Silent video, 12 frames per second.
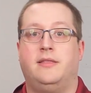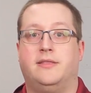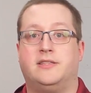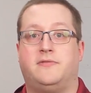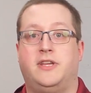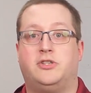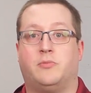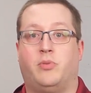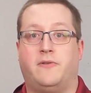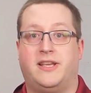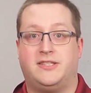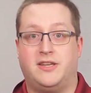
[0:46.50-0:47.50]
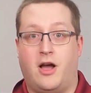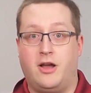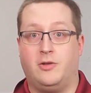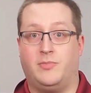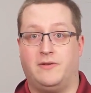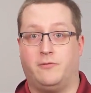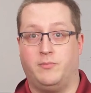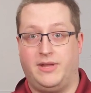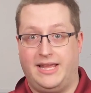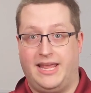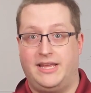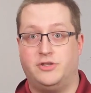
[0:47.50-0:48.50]
This feature prevents an occupant from
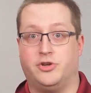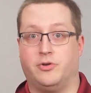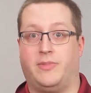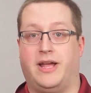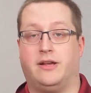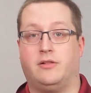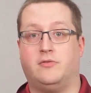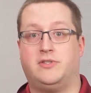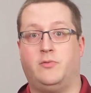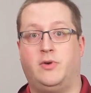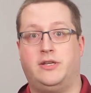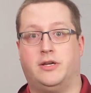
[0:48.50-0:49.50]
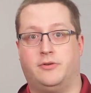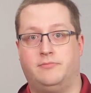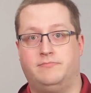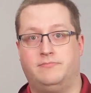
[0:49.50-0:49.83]
being injured by a closing window.